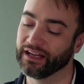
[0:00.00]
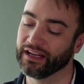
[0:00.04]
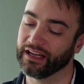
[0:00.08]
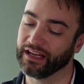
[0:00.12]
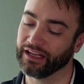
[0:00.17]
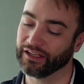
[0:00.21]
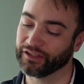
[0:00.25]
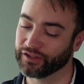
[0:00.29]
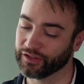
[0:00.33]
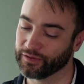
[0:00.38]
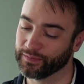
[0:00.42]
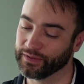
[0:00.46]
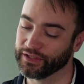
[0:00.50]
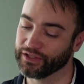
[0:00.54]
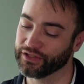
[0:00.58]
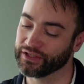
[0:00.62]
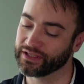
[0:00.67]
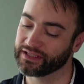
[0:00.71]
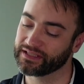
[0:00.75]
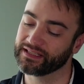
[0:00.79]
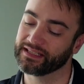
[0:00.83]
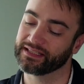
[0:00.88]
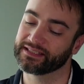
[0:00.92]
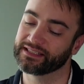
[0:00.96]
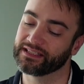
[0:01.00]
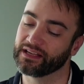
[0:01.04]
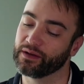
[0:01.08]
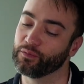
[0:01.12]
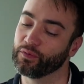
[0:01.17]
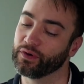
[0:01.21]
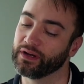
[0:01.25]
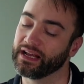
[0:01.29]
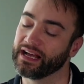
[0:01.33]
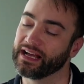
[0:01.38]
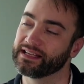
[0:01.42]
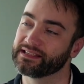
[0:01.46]
It could be just that
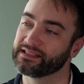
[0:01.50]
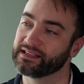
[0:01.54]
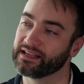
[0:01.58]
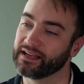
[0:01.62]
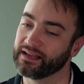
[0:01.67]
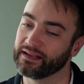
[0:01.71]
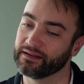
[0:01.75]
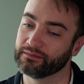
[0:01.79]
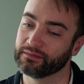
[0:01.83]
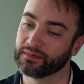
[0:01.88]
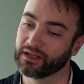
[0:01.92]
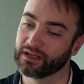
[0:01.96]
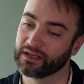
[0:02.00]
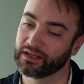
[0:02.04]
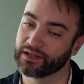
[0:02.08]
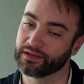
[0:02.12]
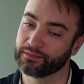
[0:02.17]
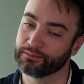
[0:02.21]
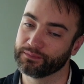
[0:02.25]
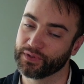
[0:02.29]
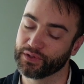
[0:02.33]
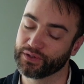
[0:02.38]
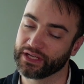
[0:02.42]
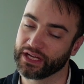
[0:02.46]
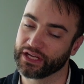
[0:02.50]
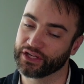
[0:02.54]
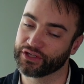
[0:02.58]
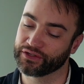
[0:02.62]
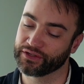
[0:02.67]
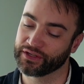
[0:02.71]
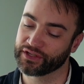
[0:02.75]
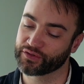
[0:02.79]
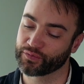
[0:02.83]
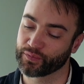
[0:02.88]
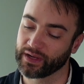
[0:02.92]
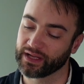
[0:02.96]
someone has a mutation
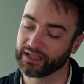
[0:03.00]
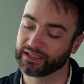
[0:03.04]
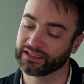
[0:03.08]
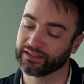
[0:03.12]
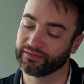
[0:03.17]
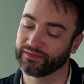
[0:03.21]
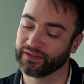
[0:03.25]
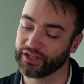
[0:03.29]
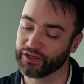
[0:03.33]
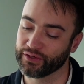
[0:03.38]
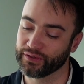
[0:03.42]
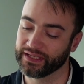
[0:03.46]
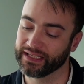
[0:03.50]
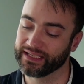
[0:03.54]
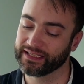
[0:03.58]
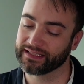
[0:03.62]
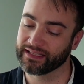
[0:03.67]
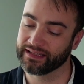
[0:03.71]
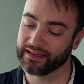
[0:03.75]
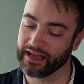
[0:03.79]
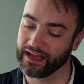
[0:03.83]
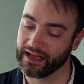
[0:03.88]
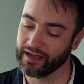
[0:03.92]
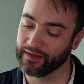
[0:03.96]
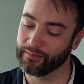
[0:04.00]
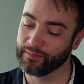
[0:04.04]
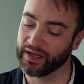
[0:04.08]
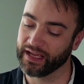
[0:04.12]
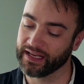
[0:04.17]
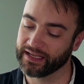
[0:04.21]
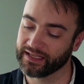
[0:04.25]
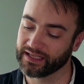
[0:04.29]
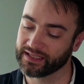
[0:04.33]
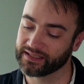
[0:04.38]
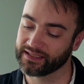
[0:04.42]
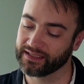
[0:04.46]
that's relatively unique to them
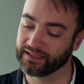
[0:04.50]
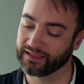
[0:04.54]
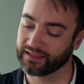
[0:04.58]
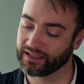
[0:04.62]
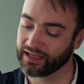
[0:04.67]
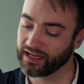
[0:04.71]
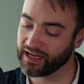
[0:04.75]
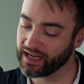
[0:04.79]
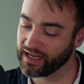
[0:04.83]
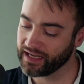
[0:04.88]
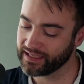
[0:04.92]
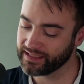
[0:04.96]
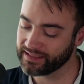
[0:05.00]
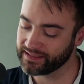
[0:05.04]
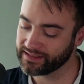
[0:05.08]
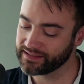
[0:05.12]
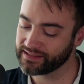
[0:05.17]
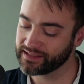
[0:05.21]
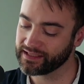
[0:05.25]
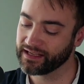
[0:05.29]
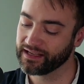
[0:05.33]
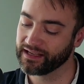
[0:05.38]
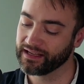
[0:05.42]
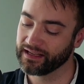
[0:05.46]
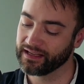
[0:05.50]
and doesn't cause,